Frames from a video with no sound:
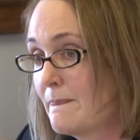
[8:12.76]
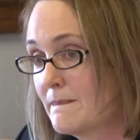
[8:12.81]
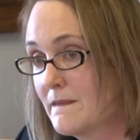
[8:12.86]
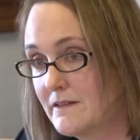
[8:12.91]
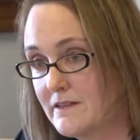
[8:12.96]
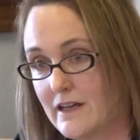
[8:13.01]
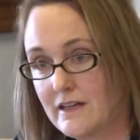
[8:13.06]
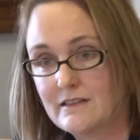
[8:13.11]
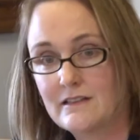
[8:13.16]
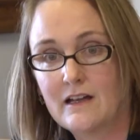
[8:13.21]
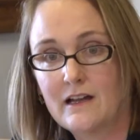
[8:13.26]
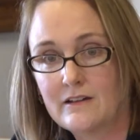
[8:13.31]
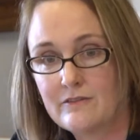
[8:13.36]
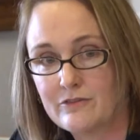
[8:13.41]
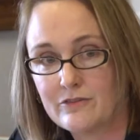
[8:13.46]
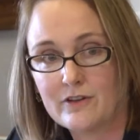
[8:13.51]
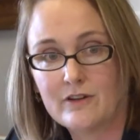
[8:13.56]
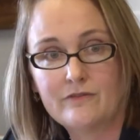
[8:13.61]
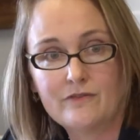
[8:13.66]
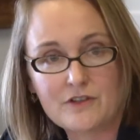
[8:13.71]
The deadline
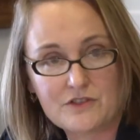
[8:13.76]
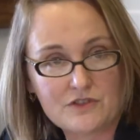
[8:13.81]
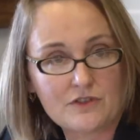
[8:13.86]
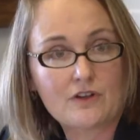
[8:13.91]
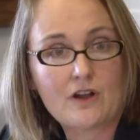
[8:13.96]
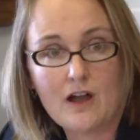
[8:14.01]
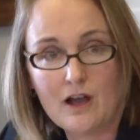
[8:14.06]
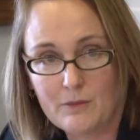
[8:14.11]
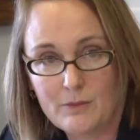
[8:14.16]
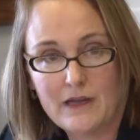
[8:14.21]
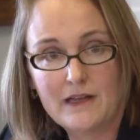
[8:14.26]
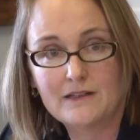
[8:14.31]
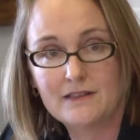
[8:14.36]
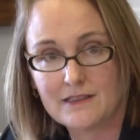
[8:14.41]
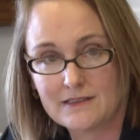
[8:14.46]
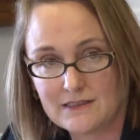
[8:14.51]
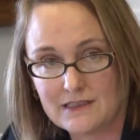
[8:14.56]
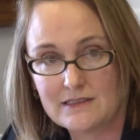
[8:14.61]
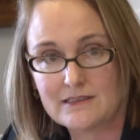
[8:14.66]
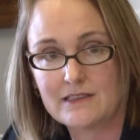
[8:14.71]
for official comment,
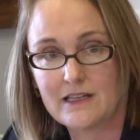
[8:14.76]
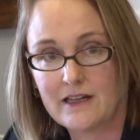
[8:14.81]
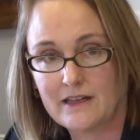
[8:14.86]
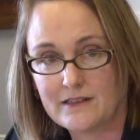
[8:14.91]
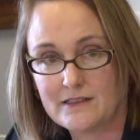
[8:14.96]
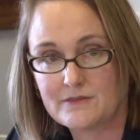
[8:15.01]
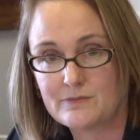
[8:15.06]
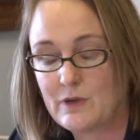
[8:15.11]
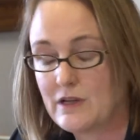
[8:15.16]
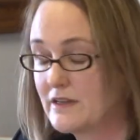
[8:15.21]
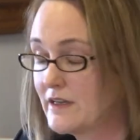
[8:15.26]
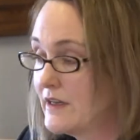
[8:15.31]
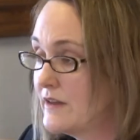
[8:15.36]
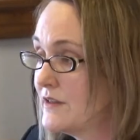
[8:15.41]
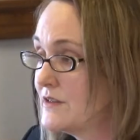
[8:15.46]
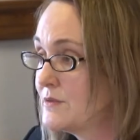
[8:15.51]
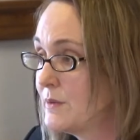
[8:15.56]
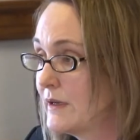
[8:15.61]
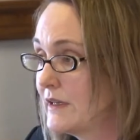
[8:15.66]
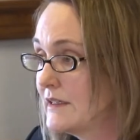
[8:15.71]
as I said, is Monday
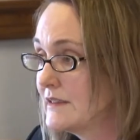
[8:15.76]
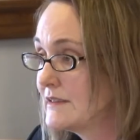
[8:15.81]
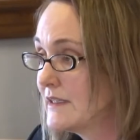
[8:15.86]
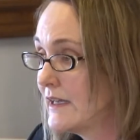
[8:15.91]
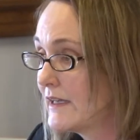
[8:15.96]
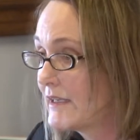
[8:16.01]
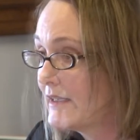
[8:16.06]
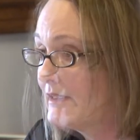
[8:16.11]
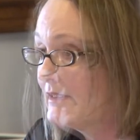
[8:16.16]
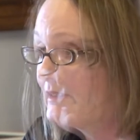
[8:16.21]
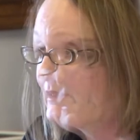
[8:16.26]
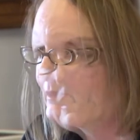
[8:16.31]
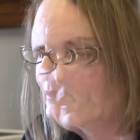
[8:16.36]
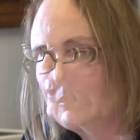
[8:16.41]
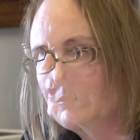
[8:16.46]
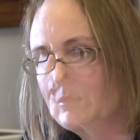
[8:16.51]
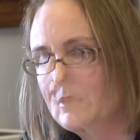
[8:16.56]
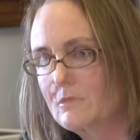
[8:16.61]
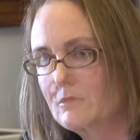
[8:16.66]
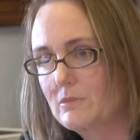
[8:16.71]
the 22nd.
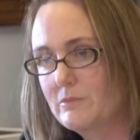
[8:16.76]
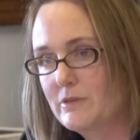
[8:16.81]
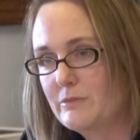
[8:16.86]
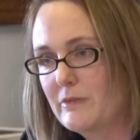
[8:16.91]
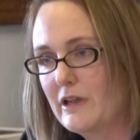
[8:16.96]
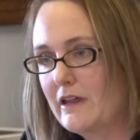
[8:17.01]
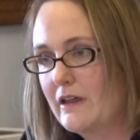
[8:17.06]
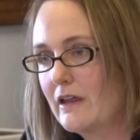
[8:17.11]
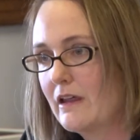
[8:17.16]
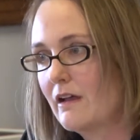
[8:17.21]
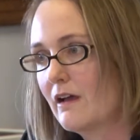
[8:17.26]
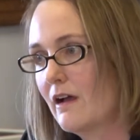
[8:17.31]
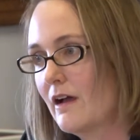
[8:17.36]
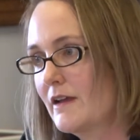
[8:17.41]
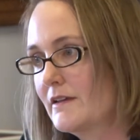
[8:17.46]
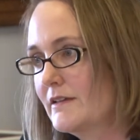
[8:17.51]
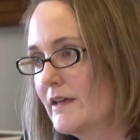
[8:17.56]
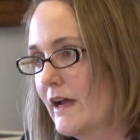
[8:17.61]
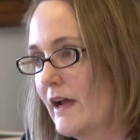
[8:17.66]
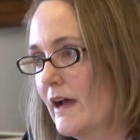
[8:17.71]
We will be making
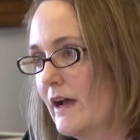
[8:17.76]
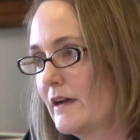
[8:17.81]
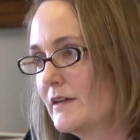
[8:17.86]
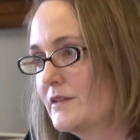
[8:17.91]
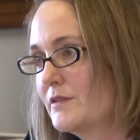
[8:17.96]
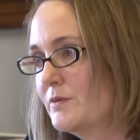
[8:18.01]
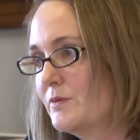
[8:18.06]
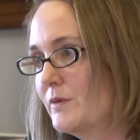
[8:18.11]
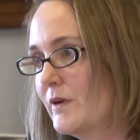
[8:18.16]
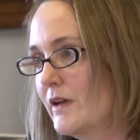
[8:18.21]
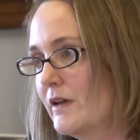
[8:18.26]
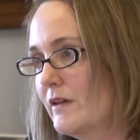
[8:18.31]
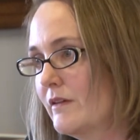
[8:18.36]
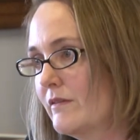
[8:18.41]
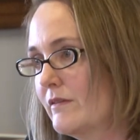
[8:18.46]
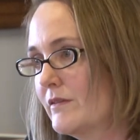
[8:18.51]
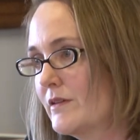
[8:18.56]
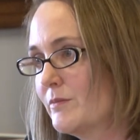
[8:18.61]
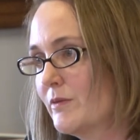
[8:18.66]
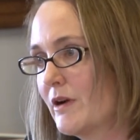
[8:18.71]
contact
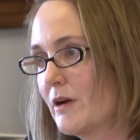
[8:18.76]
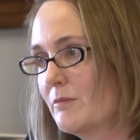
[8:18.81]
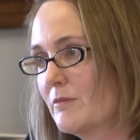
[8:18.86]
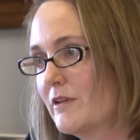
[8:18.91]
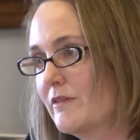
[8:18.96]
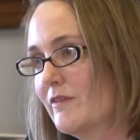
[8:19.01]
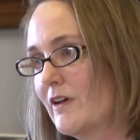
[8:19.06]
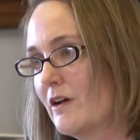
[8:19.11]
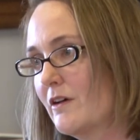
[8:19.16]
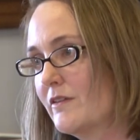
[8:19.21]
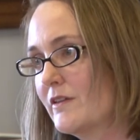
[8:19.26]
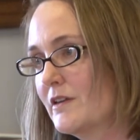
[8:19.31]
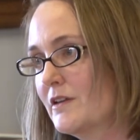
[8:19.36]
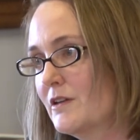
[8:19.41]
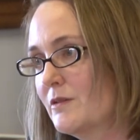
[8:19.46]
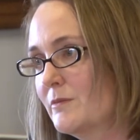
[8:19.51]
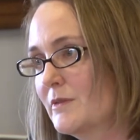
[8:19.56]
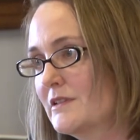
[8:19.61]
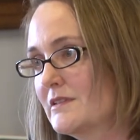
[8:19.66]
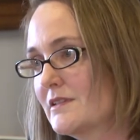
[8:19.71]
with Department of Health and
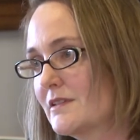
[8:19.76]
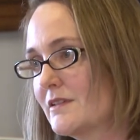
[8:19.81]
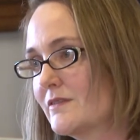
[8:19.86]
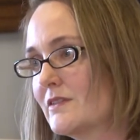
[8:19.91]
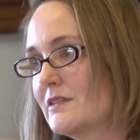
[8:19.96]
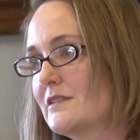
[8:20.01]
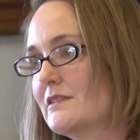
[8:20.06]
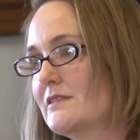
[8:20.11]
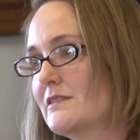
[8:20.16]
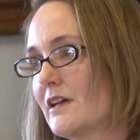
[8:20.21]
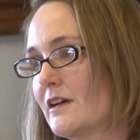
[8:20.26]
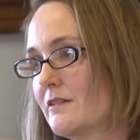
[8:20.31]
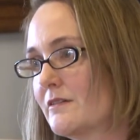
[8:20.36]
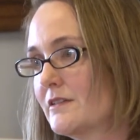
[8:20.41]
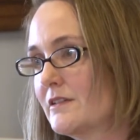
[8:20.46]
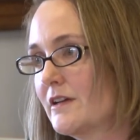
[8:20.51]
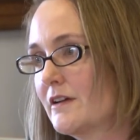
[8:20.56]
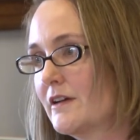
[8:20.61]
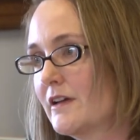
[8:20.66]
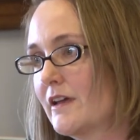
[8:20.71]
Human Services
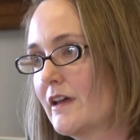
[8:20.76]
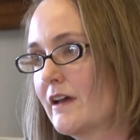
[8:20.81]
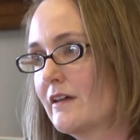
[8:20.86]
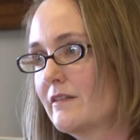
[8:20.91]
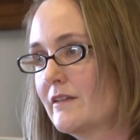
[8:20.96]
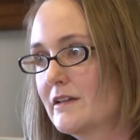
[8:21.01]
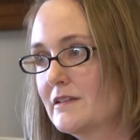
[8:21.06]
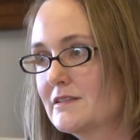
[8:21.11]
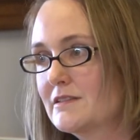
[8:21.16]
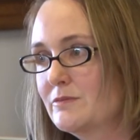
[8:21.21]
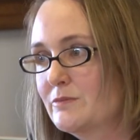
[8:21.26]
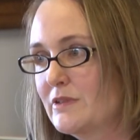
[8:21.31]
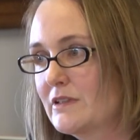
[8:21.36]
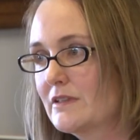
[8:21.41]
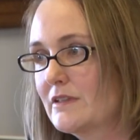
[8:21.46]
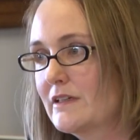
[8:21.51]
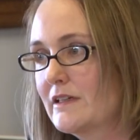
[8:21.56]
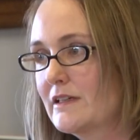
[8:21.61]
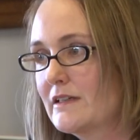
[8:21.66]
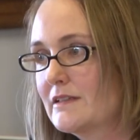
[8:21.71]
Secretary Kathleen
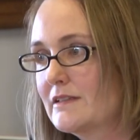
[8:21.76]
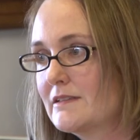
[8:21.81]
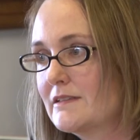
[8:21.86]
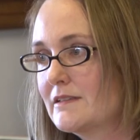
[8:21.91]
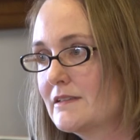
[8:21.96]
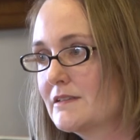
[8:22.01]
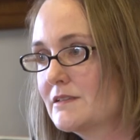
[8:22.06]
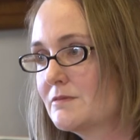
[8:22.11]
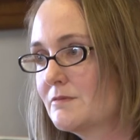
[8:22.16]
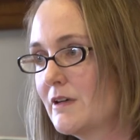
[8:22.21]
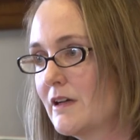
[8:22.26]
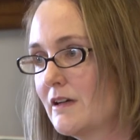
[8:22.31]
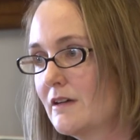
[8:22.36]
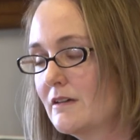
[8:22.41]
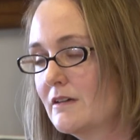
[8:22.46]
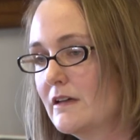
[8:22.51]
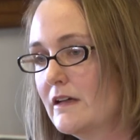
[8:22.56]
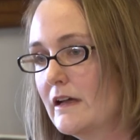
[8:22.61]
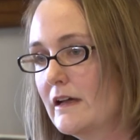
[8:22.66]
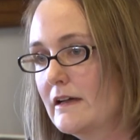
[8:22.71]
Sebelius, as
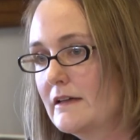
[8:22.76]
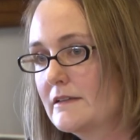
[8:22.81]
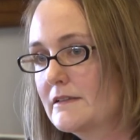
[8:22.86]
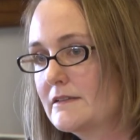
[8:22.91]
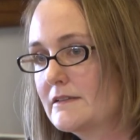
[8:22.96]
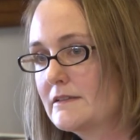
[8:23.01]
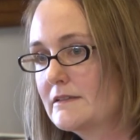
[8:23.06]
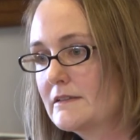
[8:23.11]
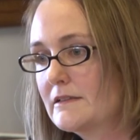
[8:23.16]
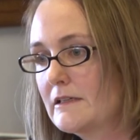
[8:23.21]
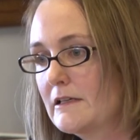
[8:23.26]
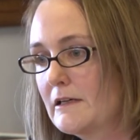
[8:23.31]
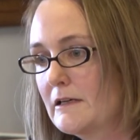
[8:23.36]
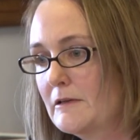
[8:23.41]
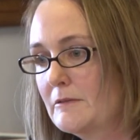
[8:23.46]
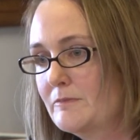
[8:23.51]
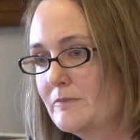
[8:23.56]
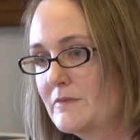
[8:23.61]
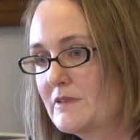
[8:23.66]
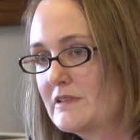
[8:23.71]
well as
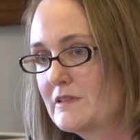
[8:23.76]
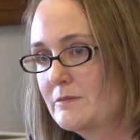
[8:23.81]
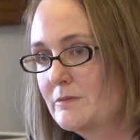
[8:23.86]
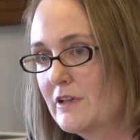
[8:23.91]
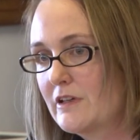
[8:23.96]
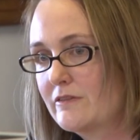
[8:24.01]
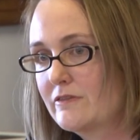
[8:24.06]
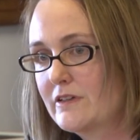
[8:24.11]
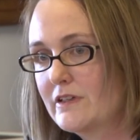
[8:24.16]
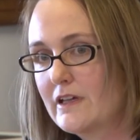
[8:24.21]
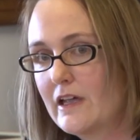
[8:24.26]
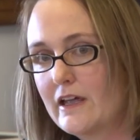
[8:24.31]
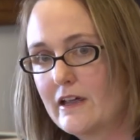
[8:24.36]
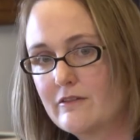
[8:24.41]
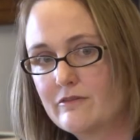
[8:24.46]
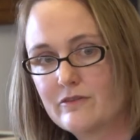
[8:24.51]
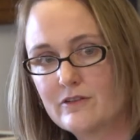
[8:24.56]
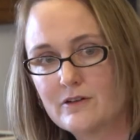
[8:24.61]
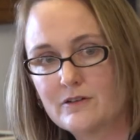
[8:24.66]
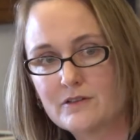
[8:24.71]
some
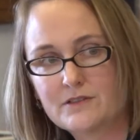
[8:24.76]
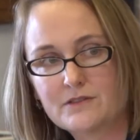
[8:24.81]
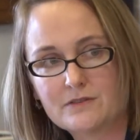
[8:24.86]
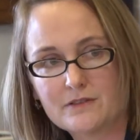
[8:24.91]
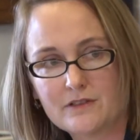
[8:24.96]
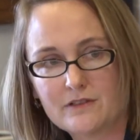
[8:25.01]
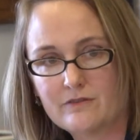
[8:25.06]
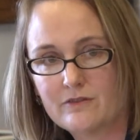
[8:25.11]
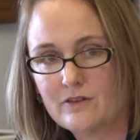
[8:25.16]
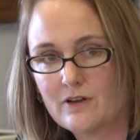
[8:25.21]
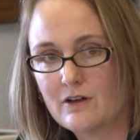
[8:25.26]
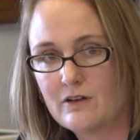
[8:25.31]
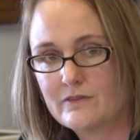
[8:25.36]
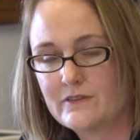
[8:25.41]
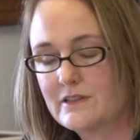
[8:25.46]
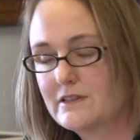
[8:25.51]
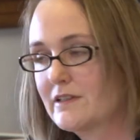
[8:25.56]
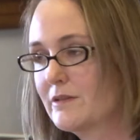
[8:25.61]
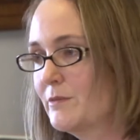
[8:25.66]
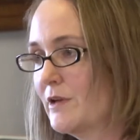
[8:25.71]
FDA folks who are
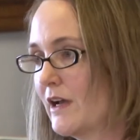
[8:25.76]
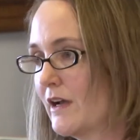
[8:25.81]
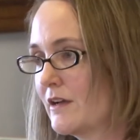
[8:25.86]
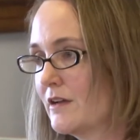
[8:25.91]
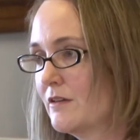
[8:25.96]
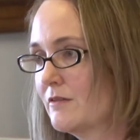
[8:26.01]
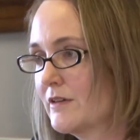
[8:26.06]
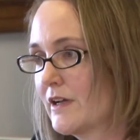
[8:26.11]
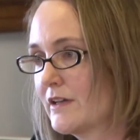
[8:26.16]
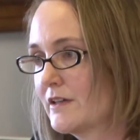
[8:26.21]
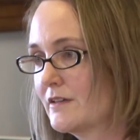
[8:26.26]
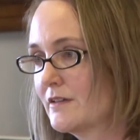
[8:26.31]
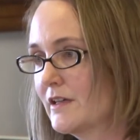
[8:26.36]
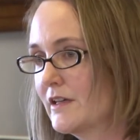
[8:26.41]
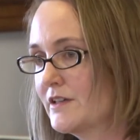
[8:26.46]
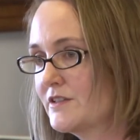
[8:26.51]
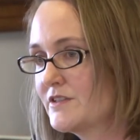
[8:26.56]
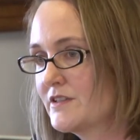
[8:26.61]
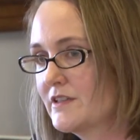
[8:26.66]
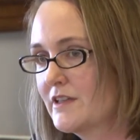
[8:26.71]
involved in tobacco
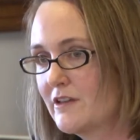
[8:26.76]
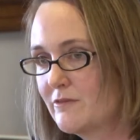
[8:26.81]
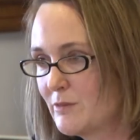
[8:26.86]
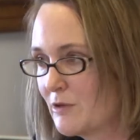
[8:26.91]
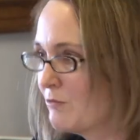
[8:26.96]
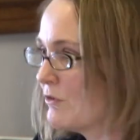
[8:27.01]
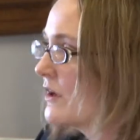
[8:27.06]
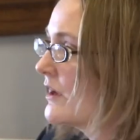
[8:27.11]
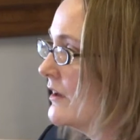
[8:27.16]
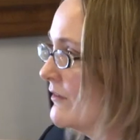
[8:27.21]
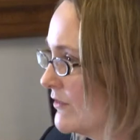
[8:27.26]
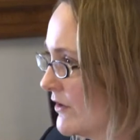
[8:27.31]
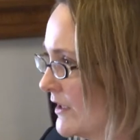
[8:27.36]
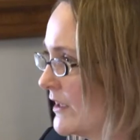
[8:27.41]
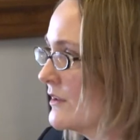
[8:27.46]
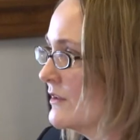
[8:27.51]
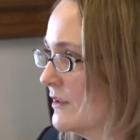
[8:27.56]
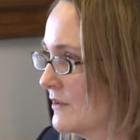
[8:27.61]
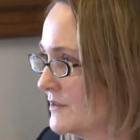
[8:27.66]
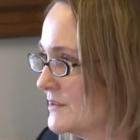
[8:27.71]
regulation. They've been working very
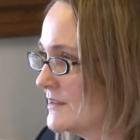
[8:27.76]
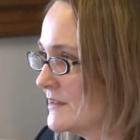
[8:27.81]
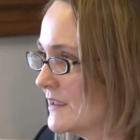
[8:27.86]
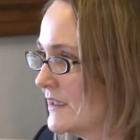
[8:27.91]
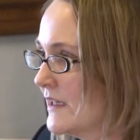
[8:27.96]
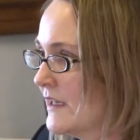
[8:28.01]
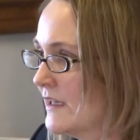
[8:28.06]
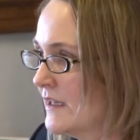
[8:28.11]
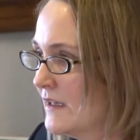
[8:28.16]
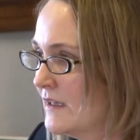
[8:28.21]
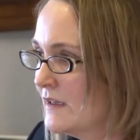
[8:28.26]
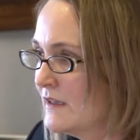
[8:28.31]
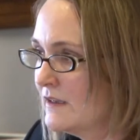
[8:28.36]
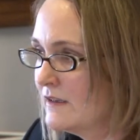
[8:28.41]
closely